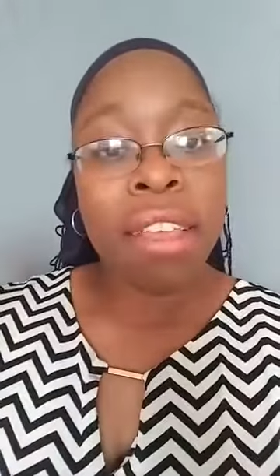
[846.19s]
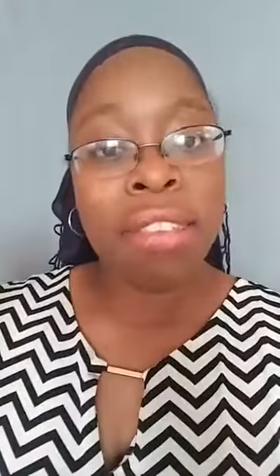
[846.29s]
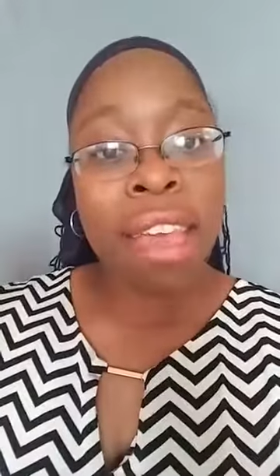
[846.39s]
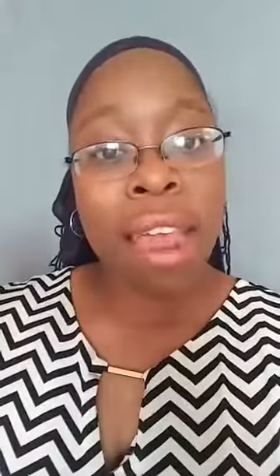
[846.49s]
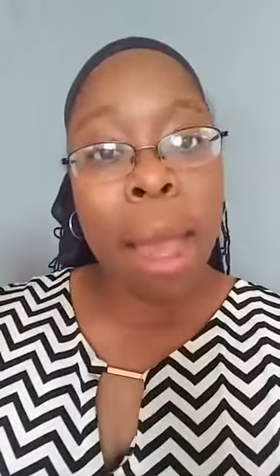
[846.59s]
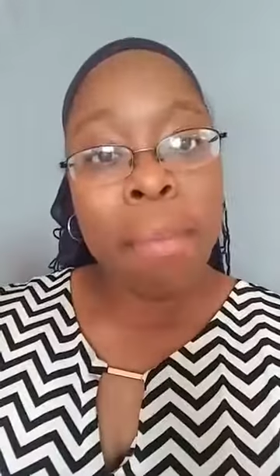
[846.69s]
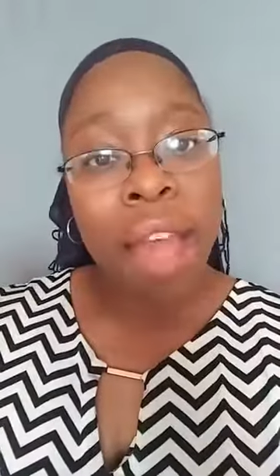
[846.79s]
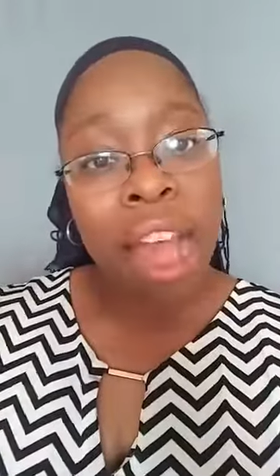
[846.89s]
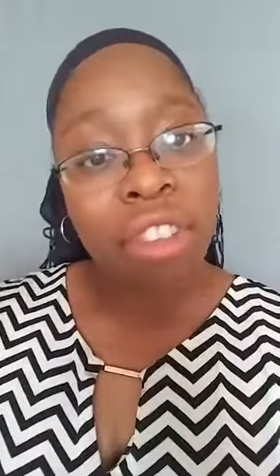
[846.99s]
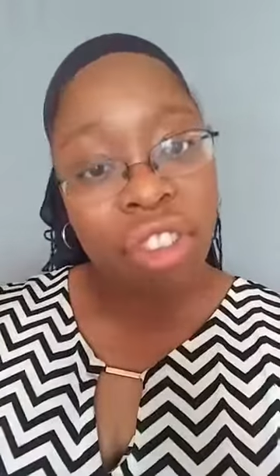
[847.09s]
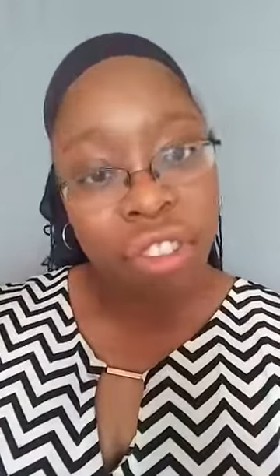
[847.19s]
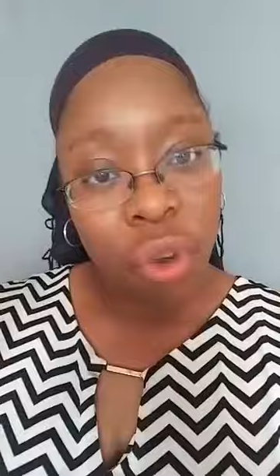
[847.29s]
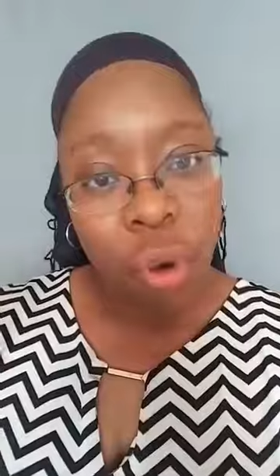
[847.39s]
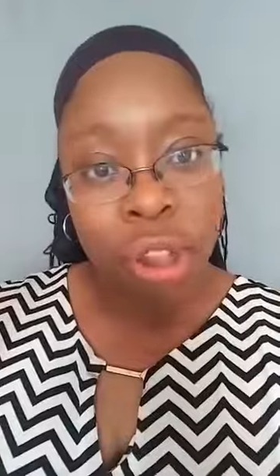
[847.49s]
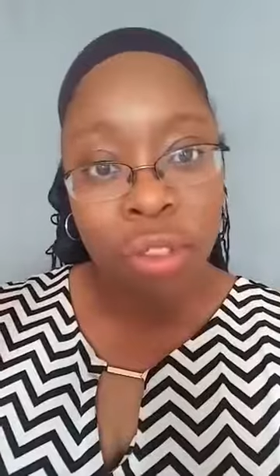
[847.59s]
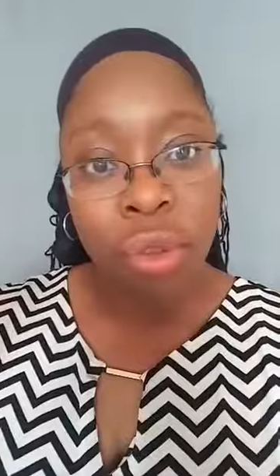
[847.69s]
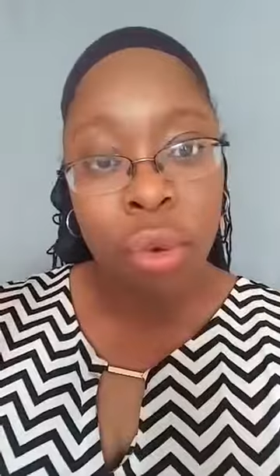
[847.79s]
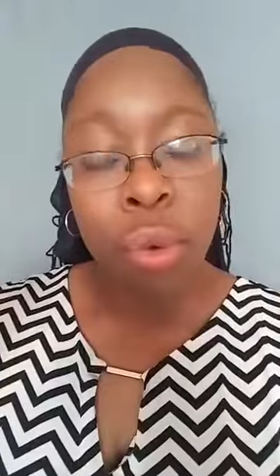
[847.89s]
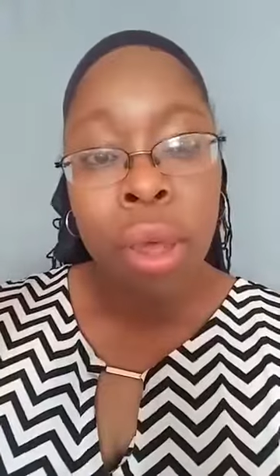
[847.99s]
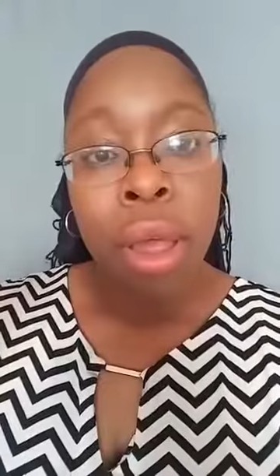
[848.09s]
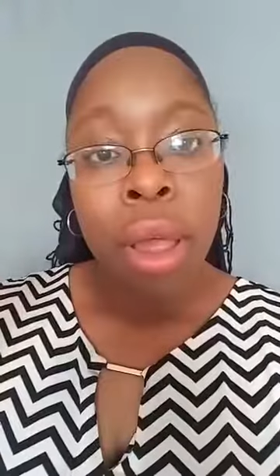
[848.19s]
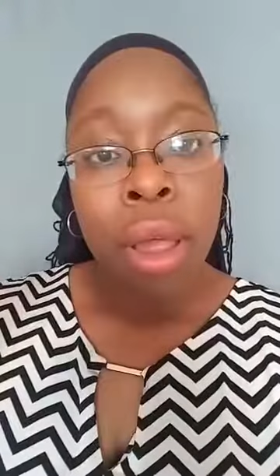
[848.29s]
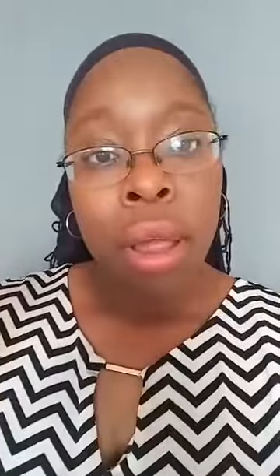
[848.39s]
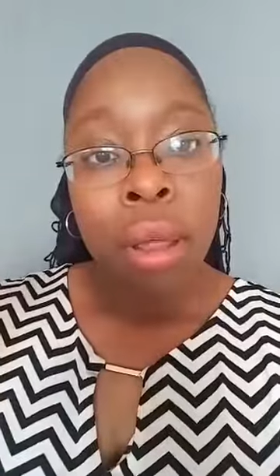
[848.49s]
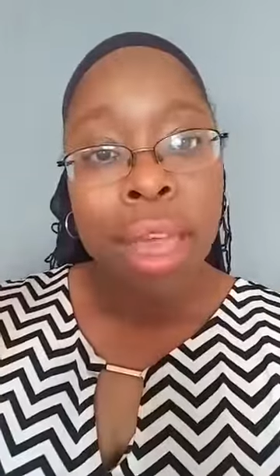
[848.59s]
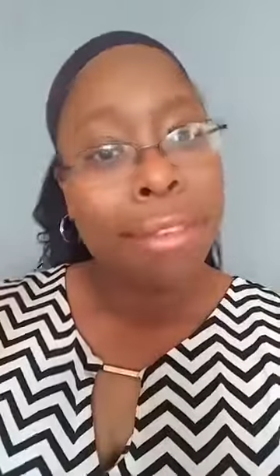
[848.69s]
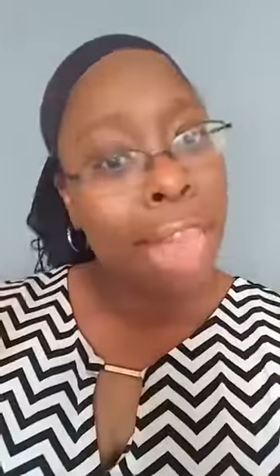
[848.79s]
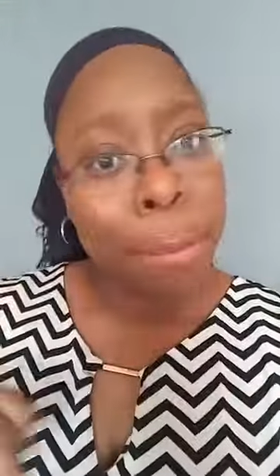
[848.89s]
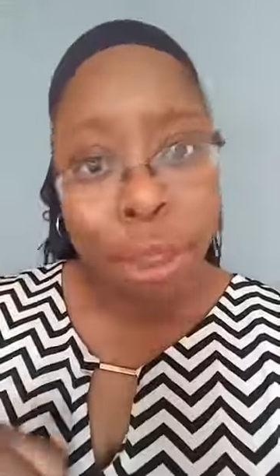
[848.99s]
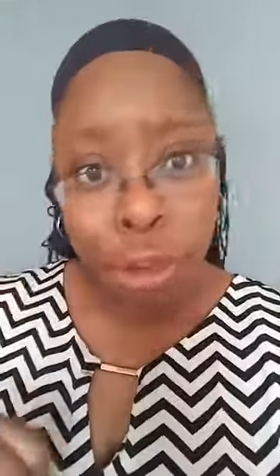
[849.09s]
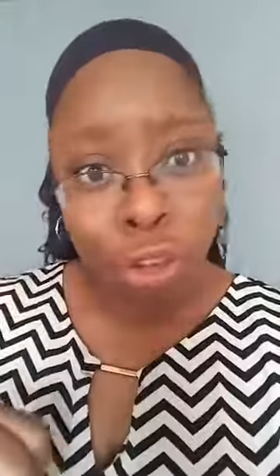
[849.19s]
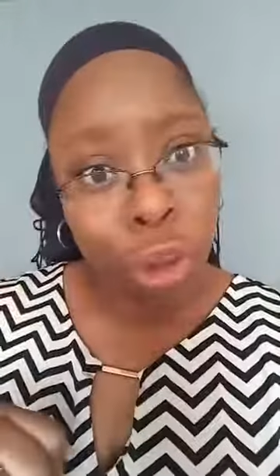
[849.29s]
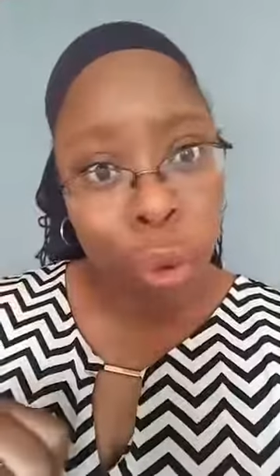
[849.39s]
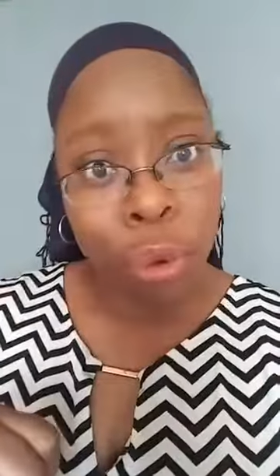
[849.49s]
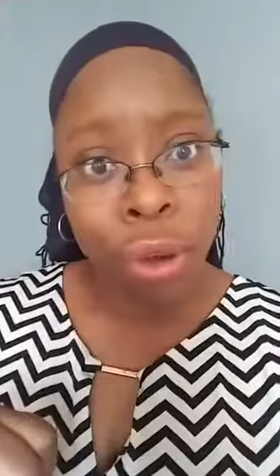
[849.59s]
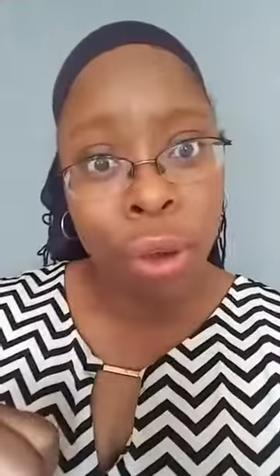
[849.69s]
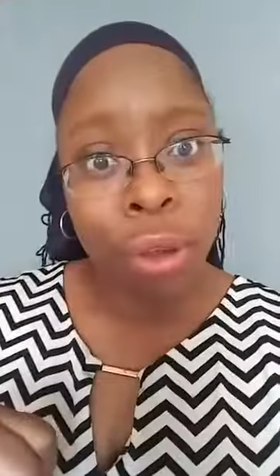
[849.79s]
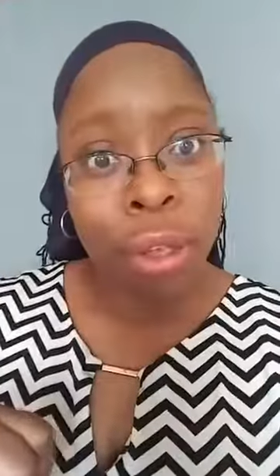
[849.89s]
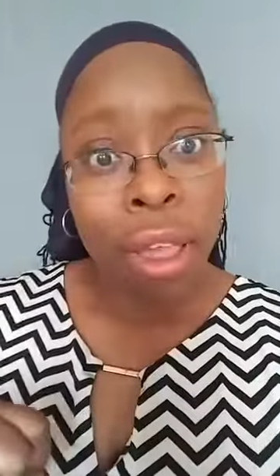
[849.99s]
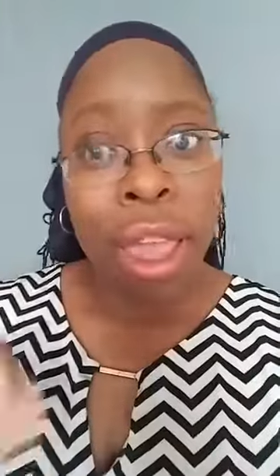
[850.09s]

is that I'm not just going to examine your shoulder